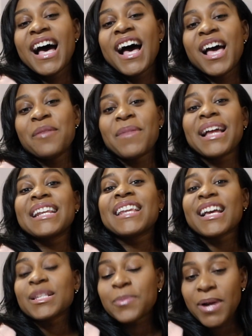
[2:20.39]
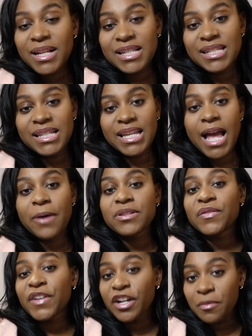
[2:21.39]
In my next pregnancy, I
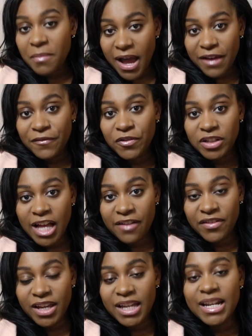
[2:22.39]
was very mindful of it,